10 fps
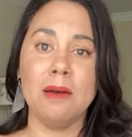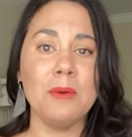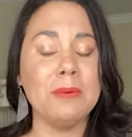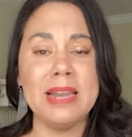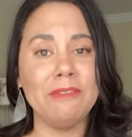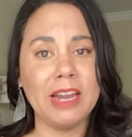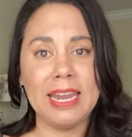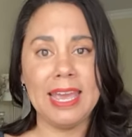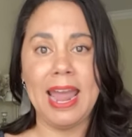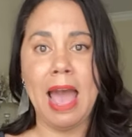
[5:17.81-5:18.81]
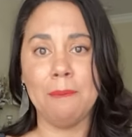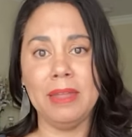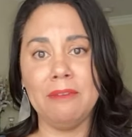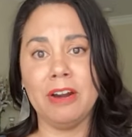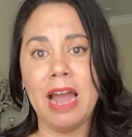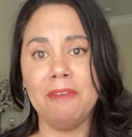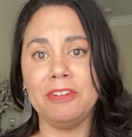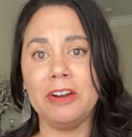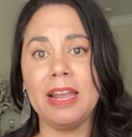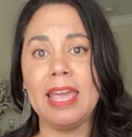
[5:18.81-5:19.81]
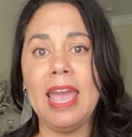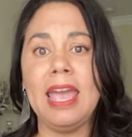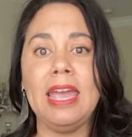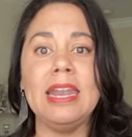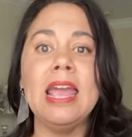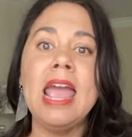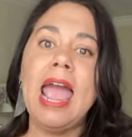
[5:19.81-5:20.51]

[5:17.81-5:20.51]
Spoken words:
we were never gonna get a happily ever after again.